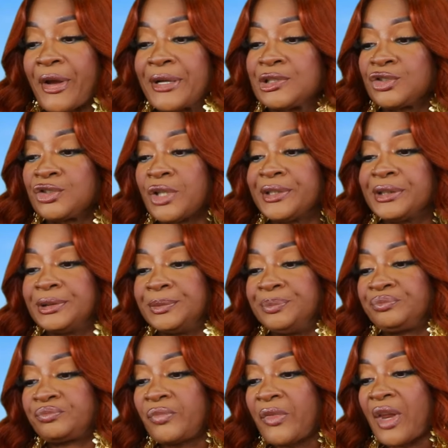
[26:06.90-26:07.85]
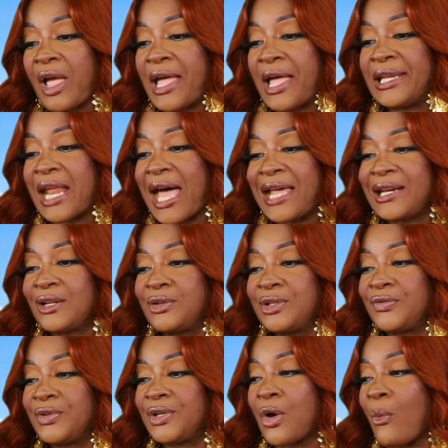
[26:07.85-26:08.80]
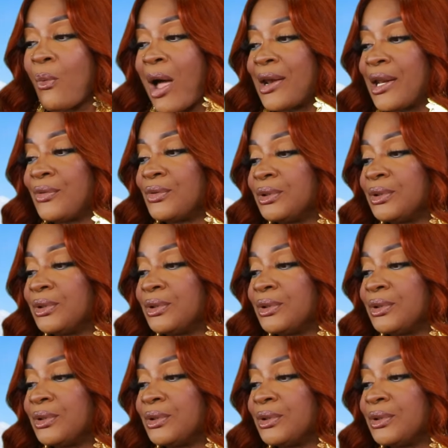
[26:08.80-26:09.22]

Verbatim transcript: Straight up. And I don't even know why they